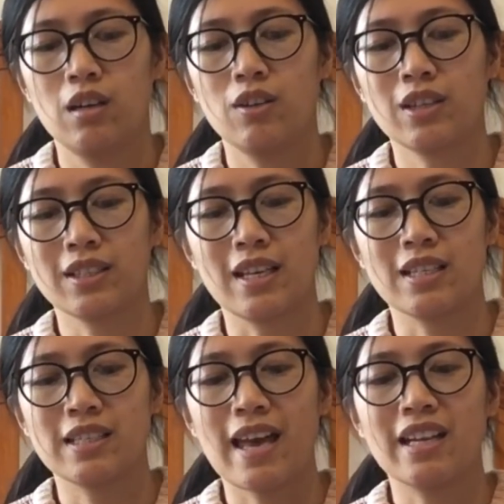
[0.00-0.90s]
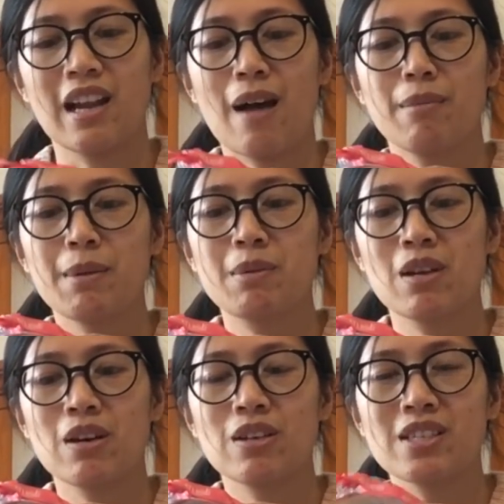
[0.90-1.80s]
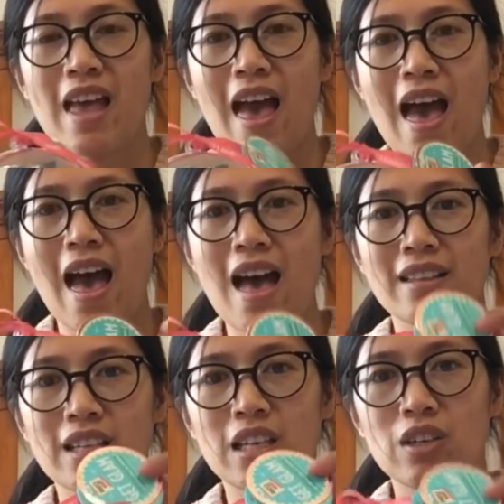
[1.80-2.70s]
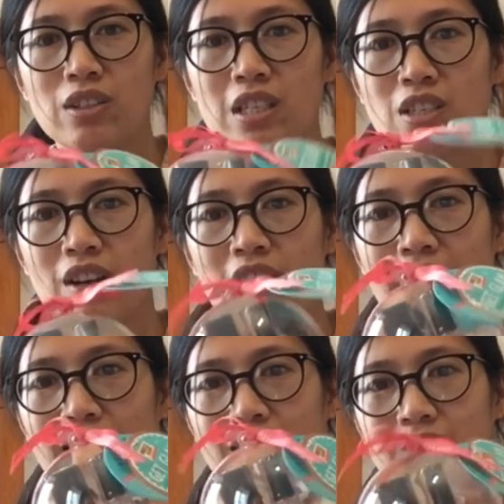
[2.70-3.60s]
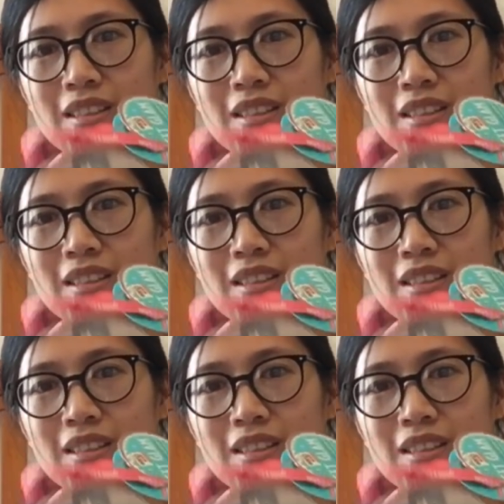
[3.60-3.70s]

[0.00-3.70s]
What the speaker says: Look at this, Get Glam lip gloss and EOD toilet.